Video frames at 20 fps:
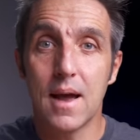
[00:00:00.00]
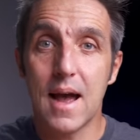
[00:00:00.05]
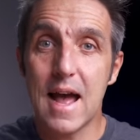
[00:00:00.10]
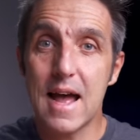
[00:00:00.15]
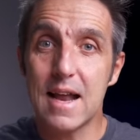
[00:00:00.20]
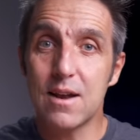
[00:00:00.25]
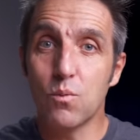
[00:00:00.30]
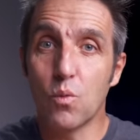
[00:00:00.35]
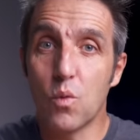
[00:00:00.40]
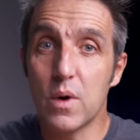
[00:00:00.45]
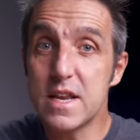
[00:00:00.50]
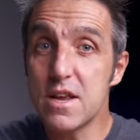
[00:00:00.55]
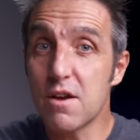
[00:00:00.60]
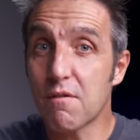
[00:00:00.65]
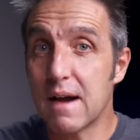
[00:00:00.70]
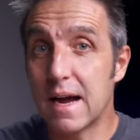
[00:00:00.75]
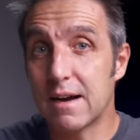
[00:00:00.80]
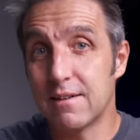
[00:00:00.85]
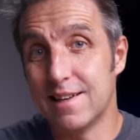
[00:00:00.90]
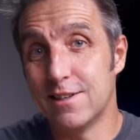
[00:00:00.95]
And when
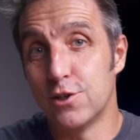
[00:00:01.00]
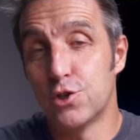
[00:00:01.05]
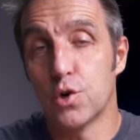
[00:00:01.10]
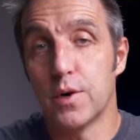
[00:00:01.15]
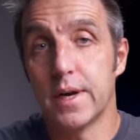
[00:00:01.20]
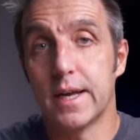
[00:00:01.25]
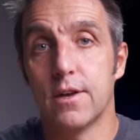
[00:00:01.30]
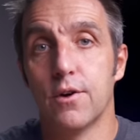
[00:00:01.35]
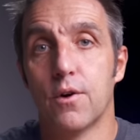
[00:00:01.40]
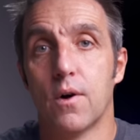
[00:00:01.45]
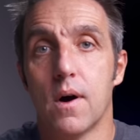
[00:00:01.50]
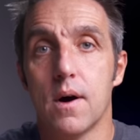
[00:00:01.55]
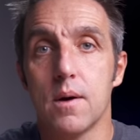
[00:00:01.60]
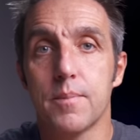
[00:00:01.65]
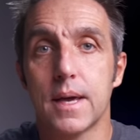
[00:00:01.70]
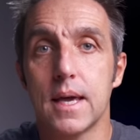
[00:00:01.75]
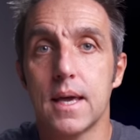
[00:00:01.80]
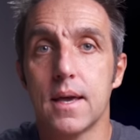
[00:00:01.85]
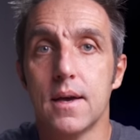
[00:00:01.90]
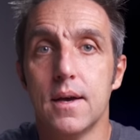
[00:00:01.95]
you're out enjoying your
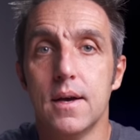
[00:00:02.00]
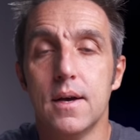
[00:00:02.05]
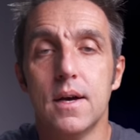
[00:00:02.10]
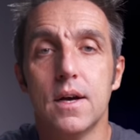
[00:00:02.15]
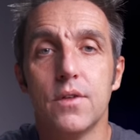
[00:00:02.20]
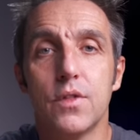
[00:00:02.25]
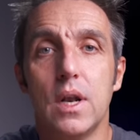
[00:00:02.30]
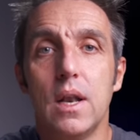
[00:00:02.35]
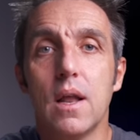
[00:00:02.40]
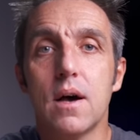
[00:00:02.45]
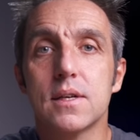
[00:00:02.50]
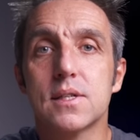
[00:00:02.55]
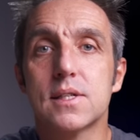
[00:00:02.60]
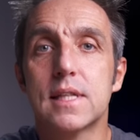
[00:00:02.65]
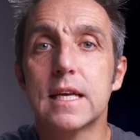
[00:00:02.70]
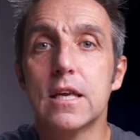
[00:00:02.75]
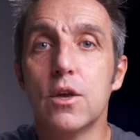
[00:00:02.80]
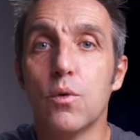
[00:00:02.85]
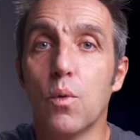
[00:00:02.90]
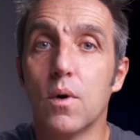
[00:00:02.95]
hobby, the last
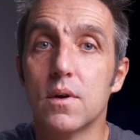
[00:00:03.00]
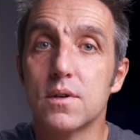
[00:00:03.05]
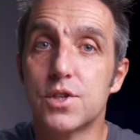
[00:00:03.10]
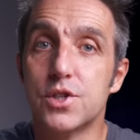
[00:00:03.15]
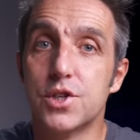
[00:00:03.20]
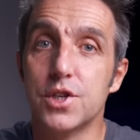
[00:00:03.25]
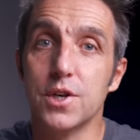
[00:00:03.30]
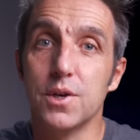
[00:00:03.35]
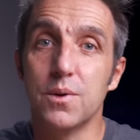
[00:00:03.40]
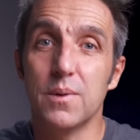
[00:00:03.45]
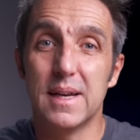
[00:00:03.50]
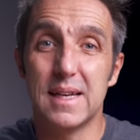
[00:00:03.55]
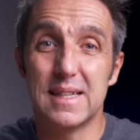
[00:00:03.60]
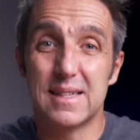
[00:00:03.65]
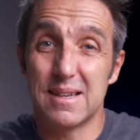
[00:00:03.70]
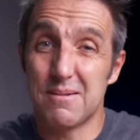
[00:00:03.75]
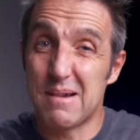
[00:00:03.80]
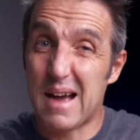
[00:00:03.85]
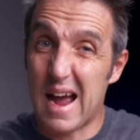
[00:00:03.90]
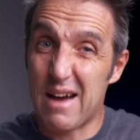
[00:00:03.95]
thing you want to do
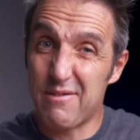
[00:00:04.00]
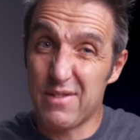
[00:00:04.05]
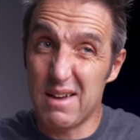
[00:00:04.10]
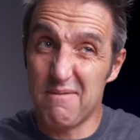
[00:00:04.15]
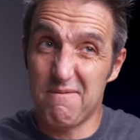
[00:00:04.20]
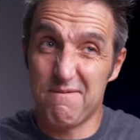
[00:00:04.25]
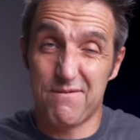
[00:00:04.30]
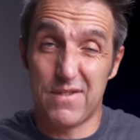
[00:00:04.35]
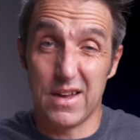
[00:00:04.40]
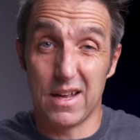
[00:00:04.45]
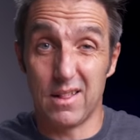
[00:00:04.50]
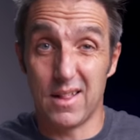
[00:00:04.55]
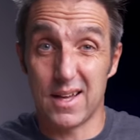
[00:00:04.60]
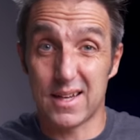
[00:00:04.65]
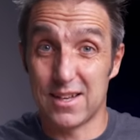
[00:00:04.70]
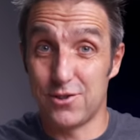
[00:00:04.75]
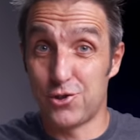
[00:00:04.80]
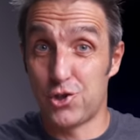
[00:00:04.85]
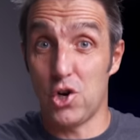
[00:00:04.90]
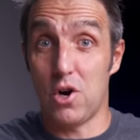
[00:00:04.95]
is have it feel
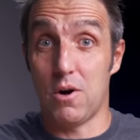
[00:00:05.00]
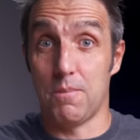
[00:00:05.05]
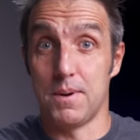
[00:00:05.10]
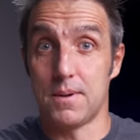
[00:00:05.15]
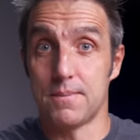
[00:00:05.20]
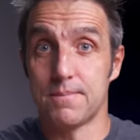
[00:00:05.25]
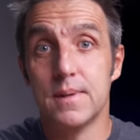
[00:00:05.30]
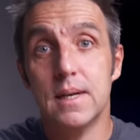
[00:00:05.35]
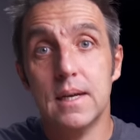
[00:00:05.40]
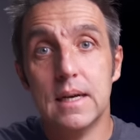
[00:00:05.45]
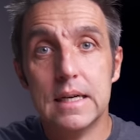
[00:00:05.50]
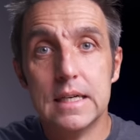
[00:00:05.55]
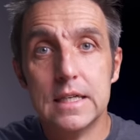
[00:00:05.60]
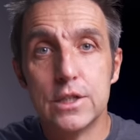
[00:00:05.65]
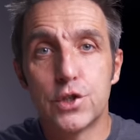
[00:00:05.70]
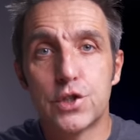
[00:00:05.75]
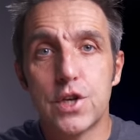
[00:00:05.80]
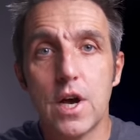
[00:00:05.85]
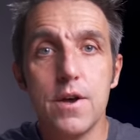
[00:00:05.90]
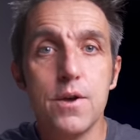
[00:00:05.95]
like a job.
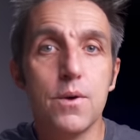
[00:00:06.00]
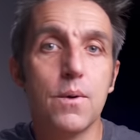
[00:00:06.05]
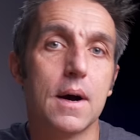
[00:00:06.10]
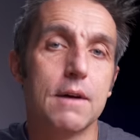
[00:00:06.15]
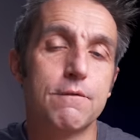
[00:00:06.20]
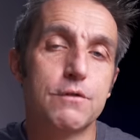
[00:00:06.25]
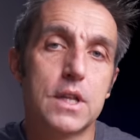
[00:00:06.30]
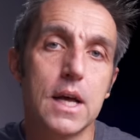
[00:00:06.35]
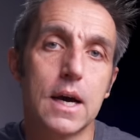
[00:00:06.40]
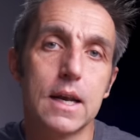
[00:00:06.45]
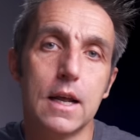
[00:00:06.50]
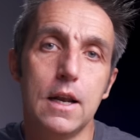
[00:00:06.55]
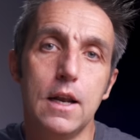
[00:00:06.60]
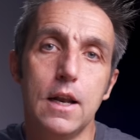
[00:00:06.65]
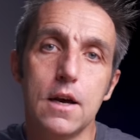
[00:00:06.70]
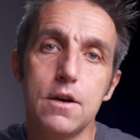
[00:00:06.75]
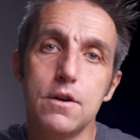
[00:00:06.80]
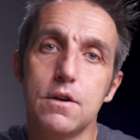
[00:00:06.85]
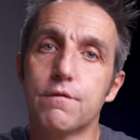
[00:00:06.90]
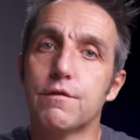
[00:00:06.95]
So I've done a
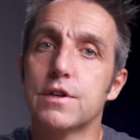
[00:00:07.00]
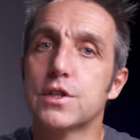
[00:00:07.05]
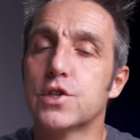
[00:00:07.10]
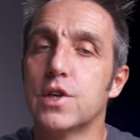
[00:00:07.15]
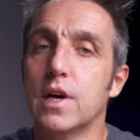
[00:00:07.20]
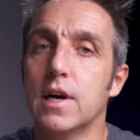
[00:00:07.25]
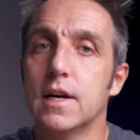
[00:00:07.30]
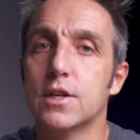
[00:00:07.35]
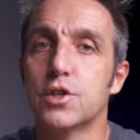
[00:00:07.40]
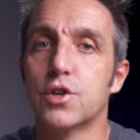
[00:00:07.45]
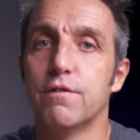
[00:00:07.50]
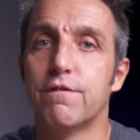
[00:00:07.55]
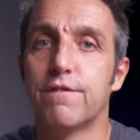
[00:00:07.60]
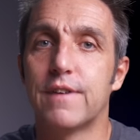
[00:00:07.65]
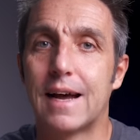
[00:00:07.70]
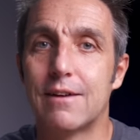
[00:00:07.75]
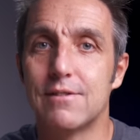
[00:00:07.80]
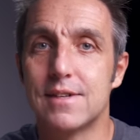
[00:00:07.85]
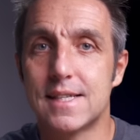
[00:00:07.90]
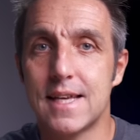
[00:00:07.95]
load of research and
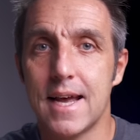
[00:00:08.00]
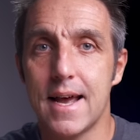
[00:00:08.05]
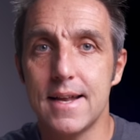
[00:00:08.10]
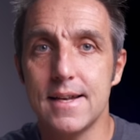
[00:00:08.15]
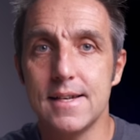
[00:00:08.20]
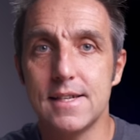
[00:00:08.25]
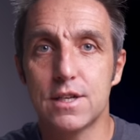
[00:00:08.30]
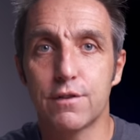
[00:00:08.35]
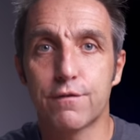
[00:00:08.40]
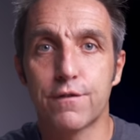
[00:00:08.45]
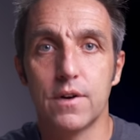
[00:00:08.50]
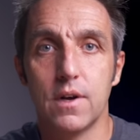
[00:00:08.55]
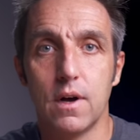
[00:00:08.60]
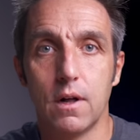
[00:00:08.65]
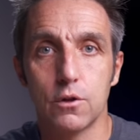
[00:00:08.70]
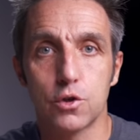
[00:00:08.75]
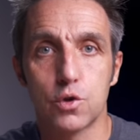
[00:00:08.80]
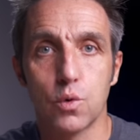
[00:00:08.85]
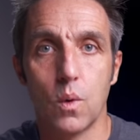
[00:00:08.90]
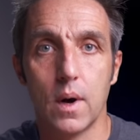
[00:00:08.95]
found 10 different
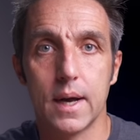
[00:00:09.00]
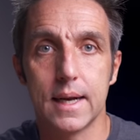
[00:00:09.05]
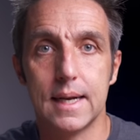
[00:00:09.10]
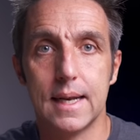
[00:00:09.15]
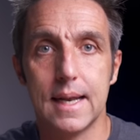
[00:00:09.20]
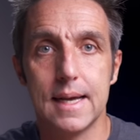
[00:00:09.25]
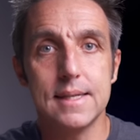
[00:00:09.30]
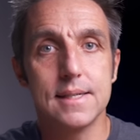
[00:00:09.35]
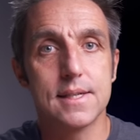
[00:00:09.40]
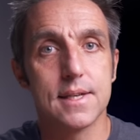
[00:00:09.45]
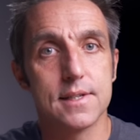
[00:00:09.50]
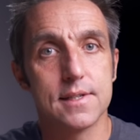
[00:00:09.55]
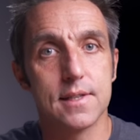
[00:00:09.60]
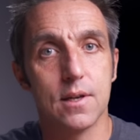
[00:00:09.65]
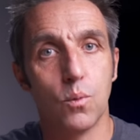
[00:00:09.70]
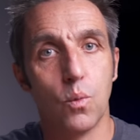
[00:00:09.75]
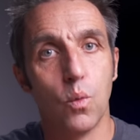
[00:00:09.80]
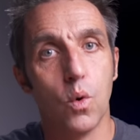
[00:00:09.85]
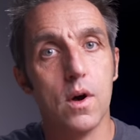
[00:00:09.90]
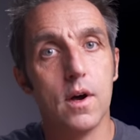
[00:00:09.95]
ultra-wide lenses
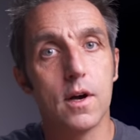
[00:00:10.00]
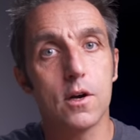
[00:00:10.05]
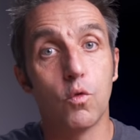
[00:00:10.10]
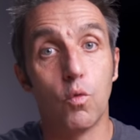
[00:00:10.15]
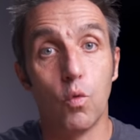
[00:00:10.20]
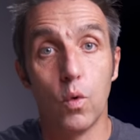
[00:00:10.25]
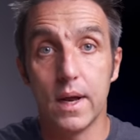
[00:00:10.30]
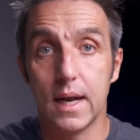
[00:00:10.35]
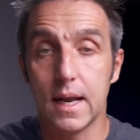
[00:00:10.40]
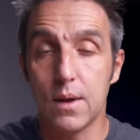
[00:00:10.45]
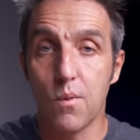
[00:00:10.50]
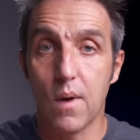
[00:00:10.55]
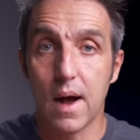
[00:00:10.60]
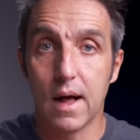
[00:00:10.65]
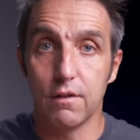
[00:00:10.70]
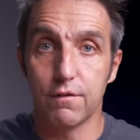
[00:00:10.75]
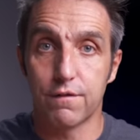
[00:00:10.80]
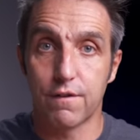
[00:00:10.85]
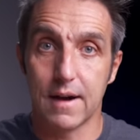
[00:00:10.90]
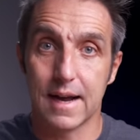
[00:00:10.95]
that work really
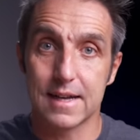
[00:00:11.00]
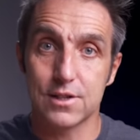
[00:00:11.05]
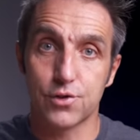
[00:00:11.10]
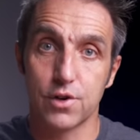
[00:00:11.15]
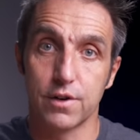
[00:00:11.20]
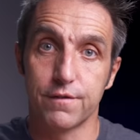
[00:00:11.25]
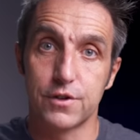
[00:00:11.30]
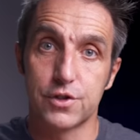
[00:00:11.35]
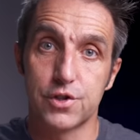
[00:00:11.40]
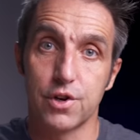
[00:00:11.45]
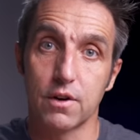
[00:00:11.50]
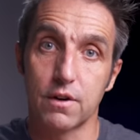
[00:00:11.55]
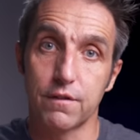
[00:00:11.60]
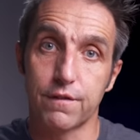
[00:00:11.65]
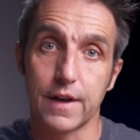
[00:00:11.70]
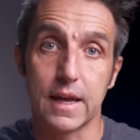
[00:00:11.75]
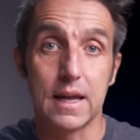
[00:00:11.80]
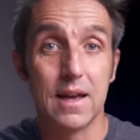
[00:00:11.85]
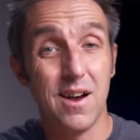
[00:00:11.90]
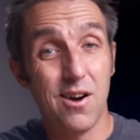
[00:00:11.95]
well for
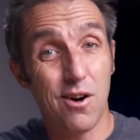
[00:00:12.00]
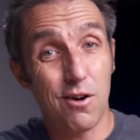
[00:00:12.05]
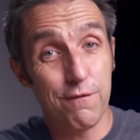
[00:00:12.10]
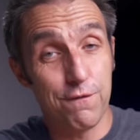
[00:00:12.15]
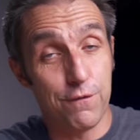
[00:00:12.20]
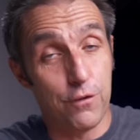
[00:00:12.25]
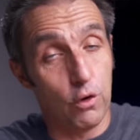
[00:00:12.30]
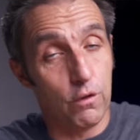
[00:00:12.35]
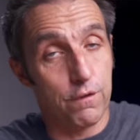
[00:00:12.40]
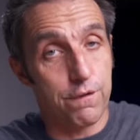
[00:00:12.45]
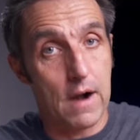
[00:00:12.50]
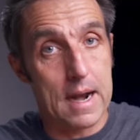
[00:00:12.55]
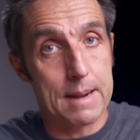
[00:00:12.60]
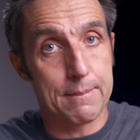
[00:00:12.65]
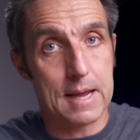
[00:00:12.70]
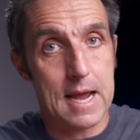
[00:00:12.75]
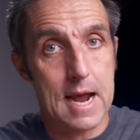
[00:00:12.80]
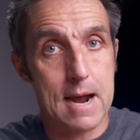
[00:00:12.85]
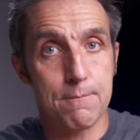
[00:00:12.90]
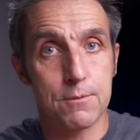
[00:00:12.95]
astrophotography on
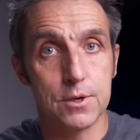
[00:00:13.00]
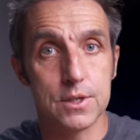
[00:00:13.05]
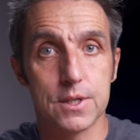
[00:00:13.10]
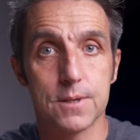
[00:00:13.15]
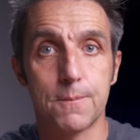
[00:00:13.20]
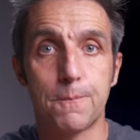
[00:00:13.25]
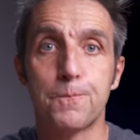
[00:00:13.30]
full-frame cameras.